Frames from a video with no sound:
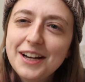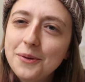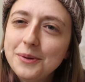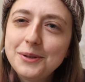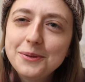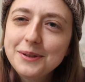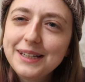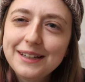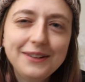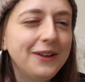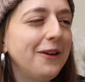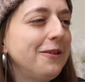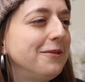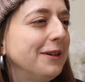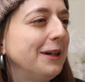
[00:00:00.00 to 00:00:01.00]
we don't get
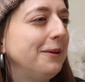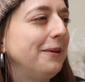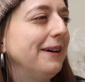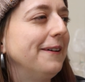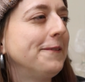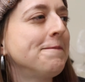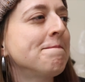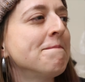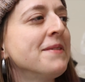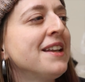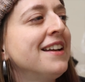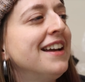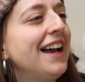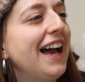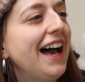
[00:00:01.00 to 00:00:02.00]
along very well.
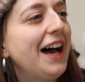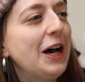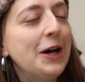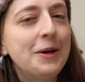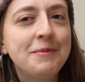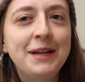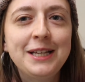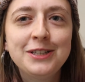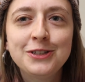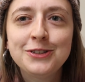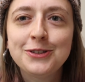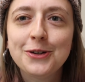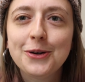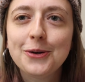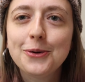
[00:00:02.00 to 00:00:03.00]
And
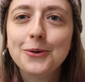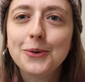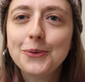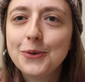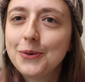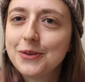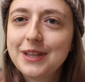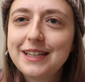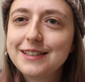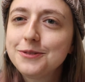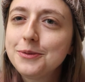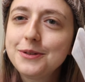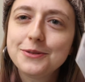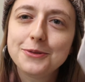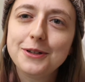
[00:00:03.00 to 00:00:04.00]
so this
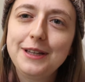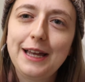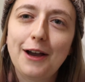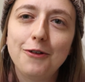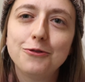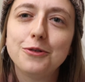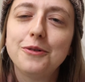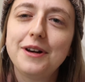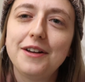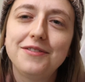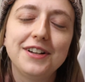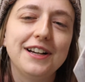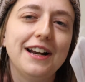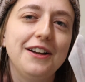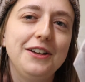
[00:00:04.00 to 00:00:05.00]
was really helpful when I
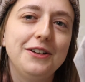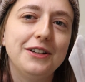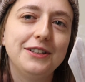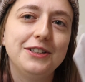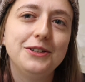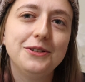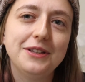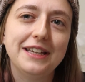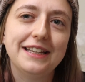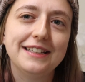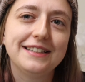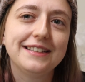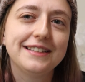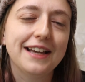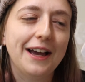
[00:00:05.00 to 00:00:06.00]
figured out you could do
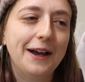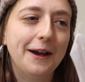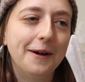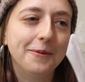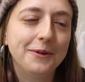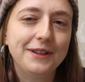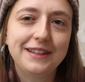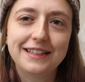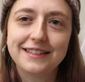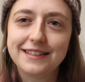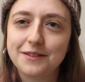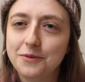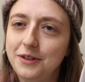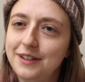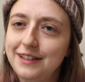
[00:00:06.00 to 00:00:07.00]
this with this
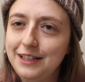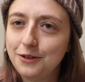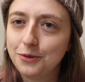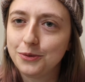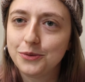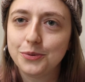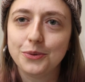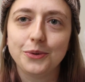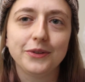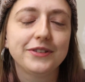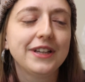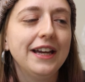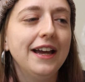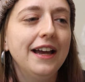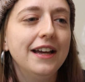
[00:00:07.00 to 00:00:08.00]
and with needle
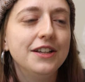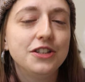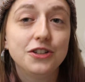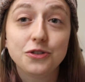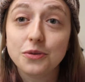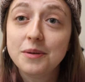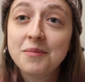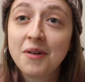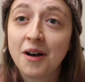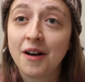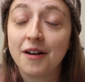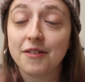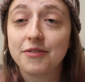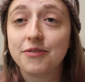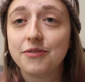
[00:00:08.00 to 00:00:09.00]
tools to trim
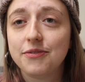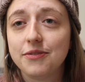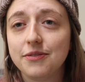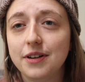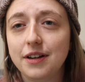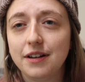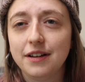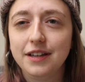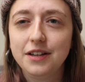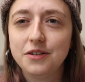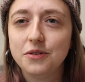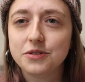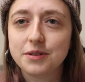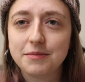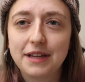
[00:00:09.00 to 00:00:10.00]
off, you
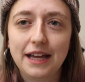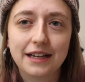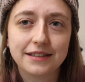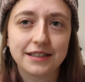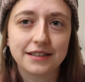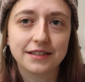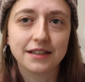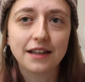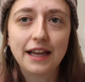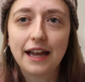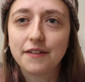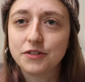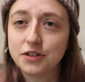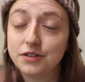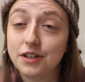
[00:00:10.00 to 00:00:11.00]
know, some of the excess clay
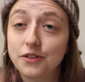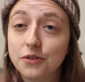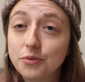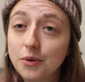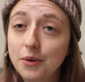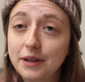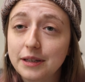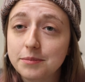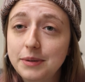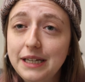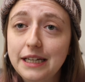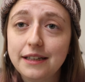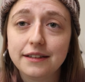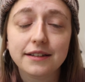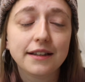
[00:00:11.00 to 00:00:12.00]
after you're done throwing the
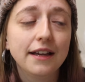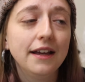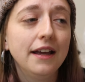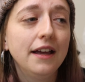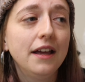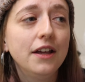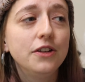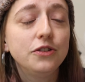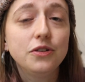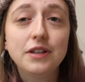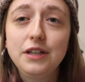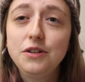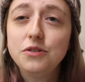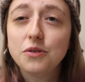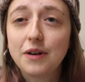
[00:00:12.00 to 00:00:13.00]
piece so
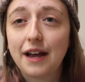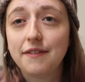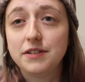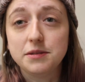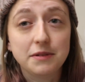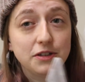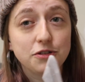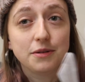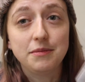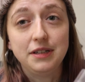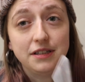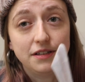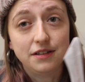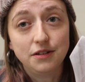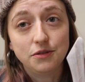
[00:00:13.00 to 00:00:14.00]
that you don't have as much
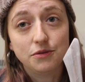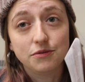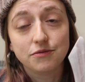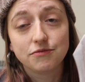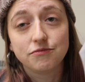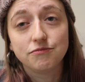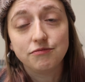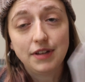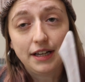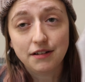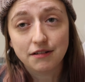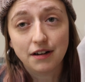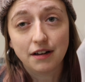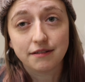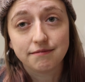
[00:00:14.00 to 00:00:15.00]
trimming to do
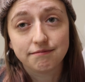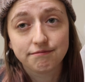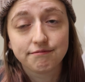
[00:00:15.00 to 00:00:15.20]
later on.